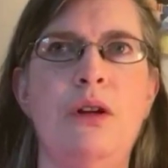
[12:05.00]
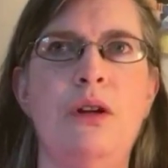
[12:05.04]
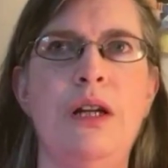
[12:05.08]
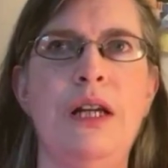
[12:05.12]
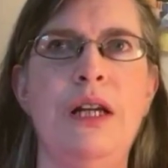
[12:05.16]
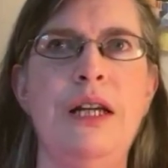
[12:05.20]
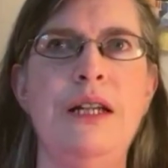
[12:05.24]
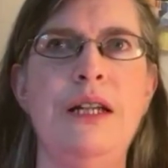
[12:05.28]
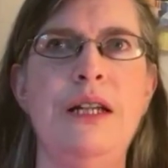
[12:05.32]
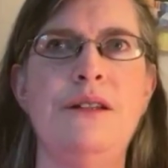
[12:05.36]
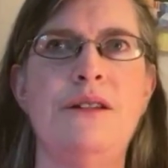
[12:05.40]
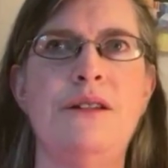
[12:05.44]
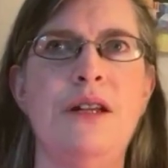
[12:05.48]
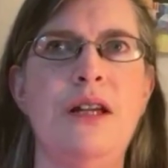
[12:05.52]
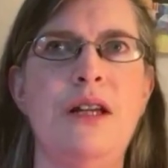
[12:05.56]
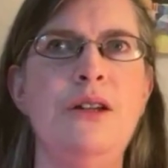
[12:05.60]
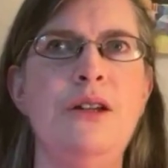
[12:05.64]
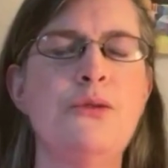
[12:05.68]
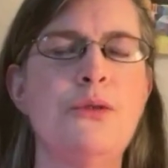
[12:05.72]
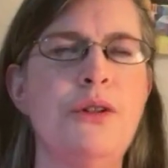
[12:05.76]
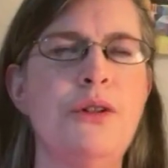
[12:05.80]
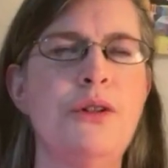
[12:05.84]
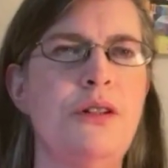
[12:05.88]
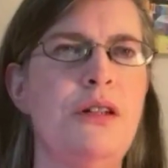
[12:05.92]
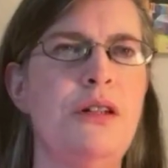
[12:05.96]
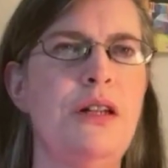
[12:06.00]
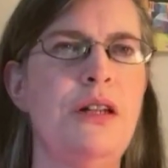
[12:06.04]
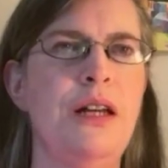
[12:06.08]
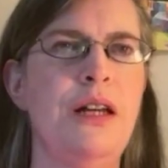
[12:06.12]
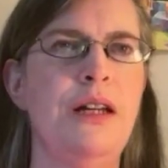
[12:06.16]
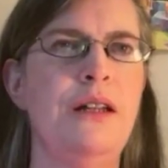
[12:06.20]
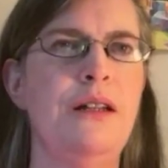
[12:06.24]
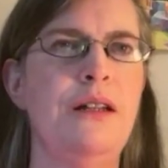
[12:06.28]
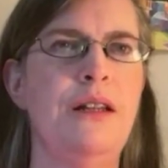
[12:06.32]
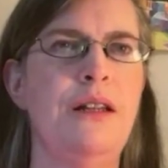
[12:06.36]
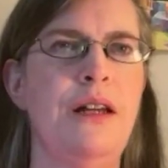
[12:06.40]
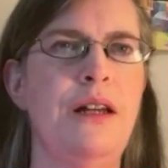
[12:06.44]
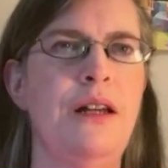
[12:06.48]
it's
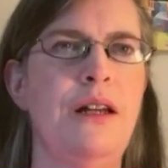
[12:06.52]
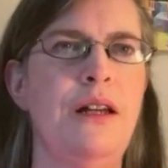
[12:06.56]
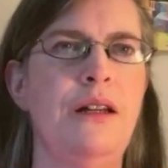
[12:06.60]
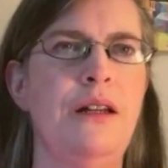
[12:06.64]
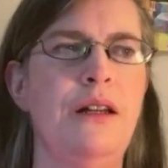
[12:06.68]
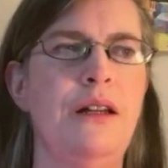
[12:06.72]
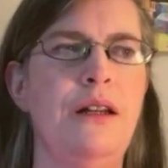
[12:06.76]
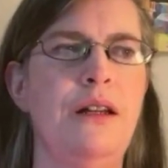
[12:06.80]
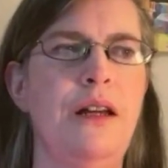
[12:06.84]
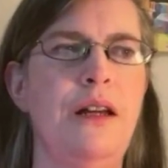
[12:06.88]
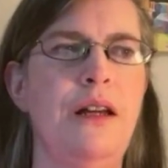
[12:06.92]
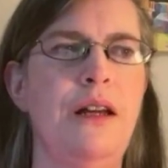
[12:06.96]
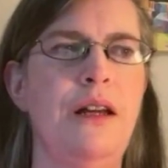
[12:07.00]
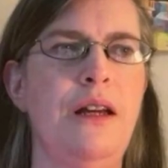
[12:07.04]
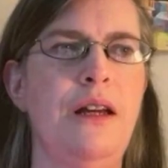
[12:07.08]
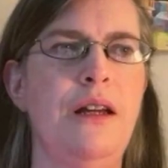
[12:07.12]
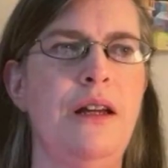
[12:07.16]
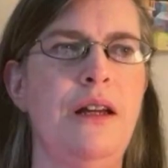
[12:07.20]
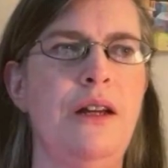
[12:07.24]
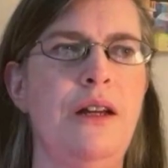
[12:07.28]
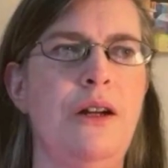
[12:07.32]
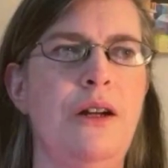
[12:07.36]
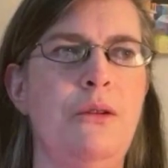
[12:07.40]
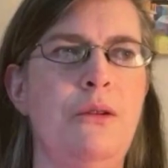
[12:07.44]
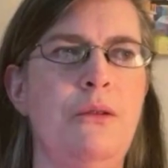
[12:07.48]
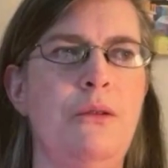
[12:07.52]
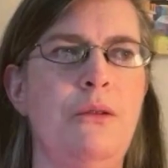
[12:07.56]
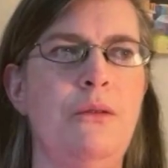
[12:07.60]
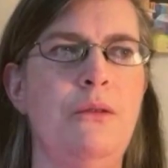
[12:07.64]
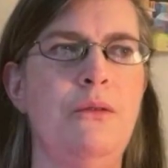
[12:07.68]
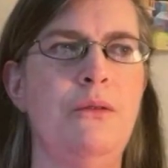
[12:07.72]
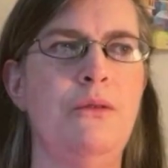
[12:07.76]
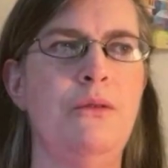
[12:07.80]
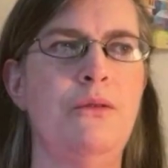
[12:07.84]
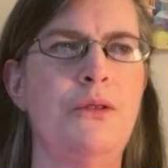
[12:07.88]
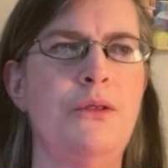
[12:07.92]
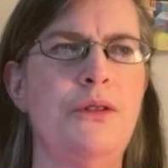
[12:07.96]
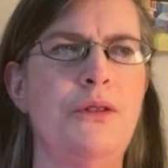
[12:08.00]
interesting that,
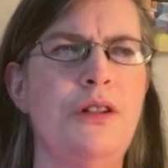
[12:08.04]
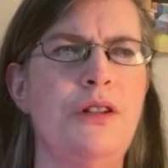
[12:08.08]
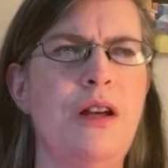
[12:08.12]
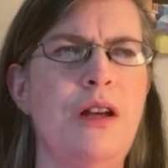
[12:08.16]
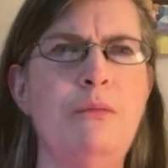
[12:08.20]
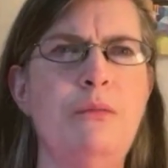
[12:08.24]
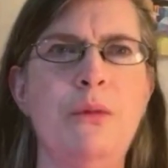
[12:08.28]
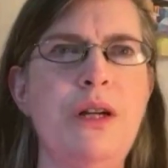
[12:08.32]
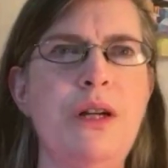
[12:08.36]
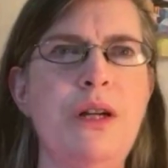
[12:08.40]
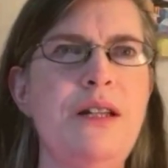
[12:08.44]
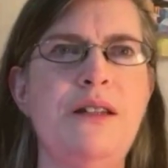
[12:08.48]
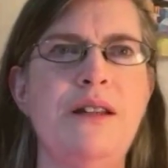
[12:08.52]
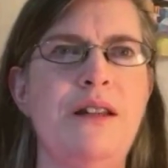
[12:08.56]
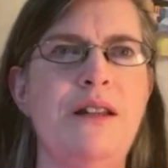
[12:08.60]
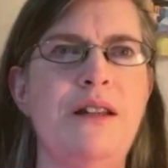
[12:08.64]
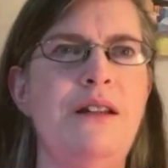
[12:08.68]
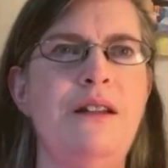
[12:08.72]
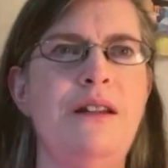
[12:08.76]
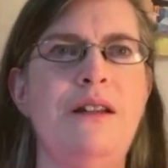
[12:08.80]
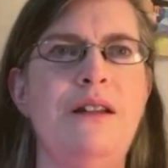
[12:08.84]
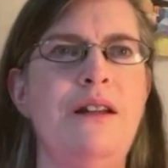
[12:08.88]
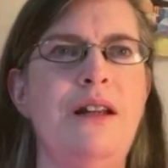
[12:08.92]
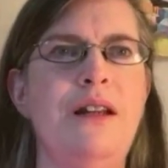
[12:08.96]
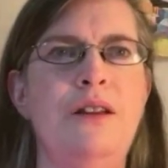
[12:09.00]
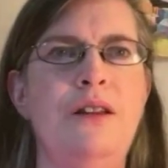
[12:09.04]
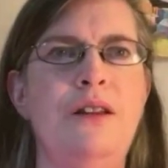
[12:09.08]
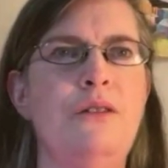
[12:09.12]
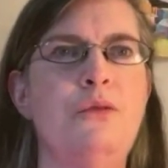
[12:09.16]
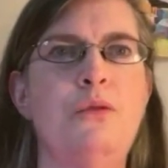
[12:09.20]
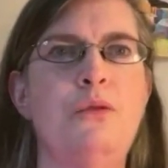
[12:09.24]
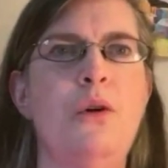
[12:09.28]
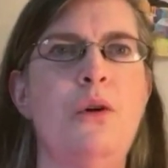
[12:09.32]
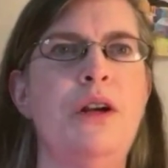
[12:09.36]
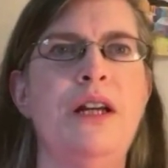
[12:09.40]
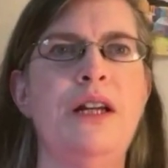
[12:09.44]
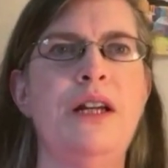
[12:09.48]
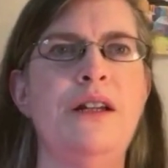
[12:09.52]
for some reason in the
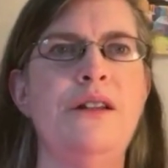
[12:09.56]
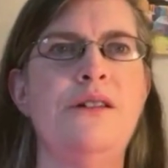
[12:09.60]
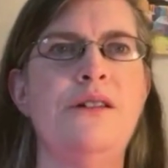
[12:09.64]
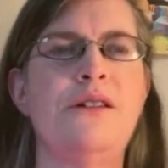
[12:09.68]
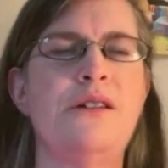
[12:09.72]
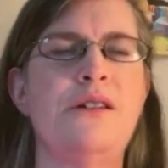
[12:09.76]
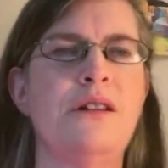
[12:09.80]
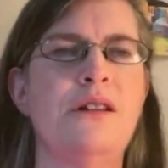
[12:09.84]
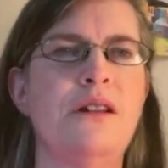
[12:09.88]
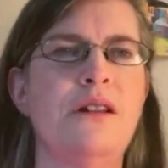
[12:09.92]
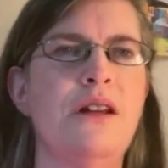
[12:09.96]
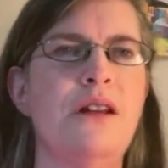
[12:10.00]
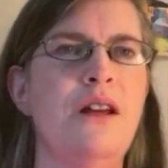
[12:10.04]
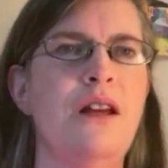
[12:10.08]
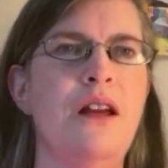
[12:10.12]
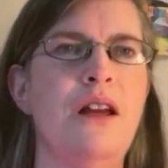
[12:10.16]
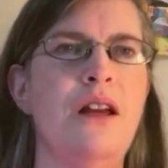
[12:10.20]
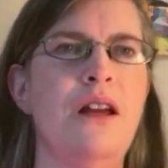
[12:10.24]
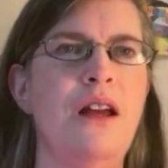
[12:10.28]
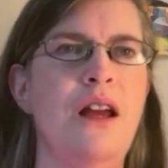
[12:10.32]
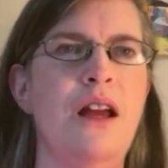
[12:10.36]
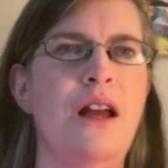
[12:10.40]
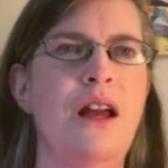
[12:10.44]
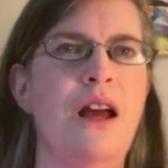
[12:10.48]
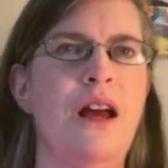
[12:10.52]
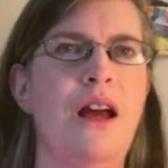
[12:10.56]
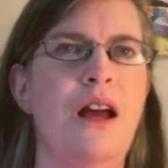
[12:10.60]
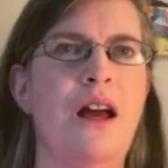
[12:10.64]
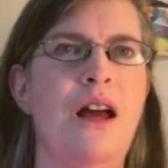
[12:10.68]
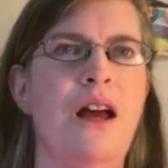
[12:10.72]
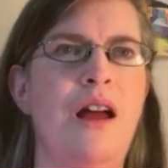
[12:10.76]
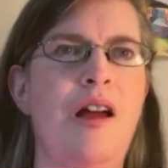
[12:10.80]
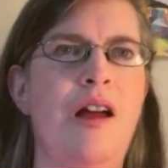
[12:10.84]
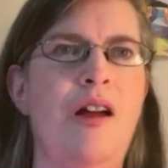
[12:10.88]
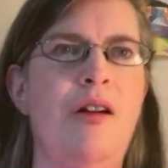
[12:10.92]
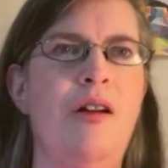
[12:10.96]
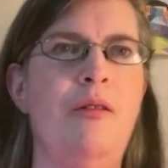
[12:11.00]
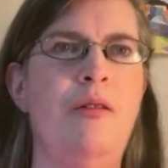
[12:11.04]
40s,
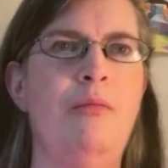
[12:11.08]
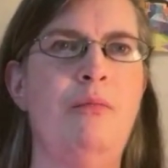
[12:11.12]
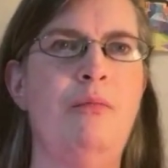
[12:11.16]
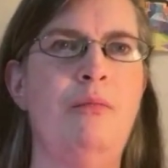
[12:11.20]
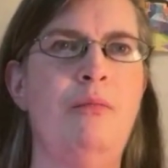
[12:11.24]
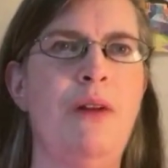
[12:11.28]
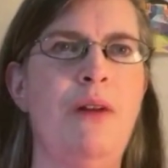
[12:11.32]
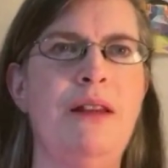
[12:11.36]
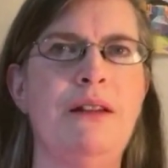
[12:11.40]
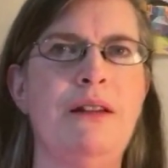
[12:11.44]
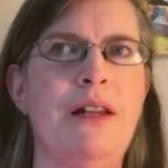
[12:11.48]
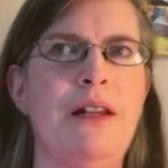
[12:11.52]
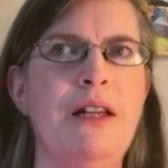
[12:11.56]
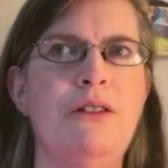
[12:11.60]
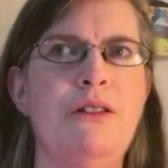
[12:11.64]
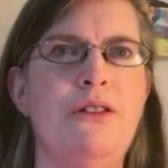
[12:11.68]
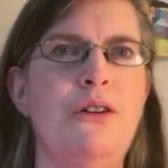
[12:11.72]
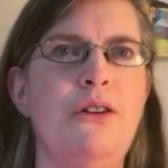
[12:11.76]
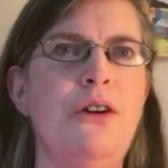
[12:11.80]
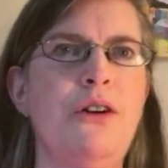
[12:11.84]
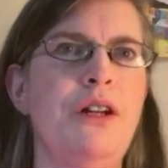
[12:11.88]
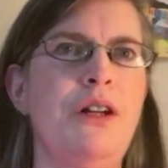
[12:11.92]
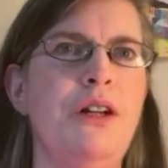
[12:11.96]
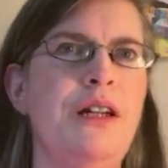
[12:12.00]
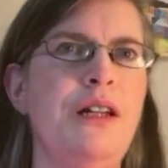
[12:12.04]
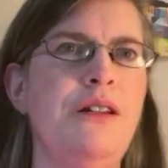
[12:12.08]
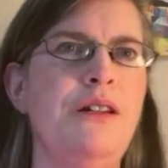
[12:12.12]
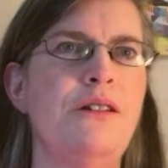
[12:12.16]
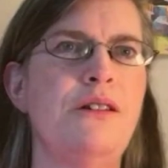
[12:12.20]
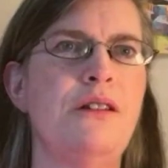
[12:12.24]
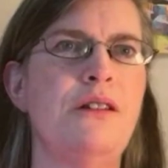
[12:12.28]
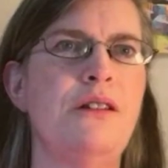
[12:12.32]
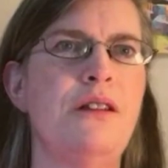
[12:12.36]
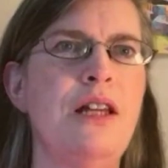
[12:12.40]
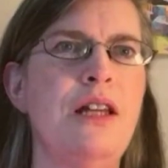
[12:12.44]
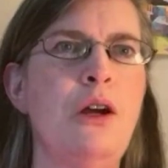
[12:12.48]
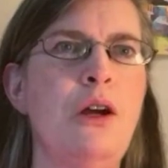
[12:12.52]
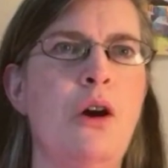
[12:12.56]
and the late 30s,
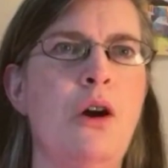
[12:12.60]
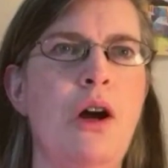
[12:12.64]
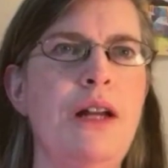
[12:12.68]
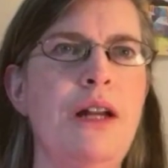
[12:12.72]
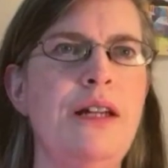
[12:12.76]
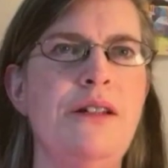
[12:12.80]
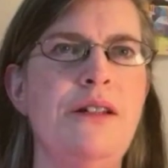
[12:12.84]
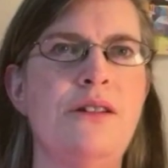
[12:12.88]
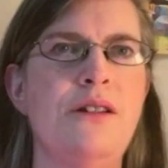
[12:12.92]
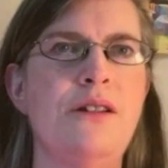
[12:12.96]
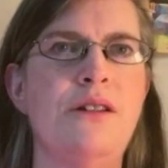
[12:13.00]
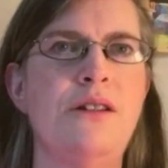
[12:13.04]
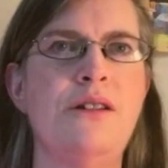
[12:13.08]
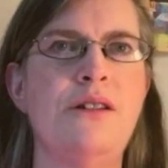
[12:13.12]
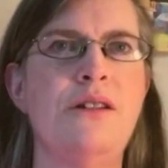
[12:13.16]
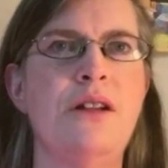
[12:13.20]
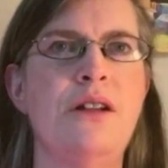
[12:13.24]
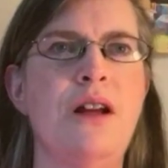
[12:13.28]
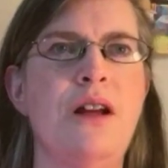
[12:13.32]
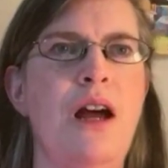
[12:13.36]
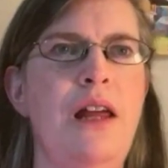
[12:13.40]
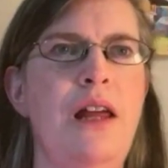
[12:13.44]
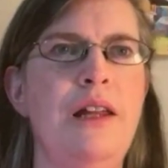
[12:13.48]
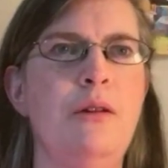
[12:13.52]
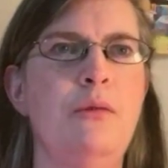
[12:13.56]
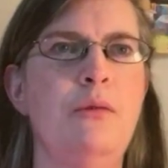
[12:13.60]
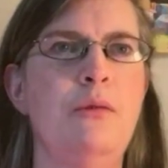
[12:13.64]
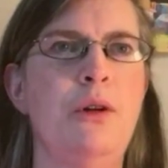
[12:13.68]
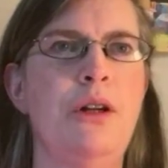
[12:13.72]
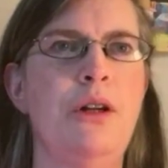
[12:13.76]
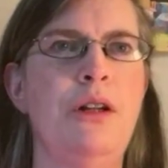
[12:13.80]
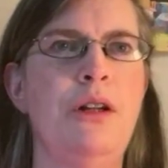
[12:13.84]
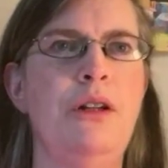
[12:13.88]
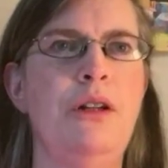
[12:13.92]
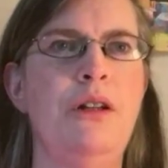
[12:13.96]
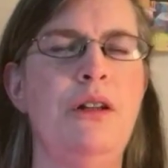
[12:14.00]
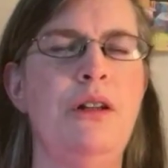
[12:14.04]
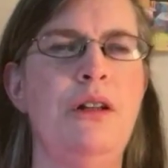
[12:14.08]
the audiences in
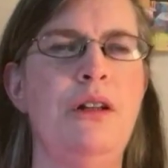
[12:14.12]
Hollywood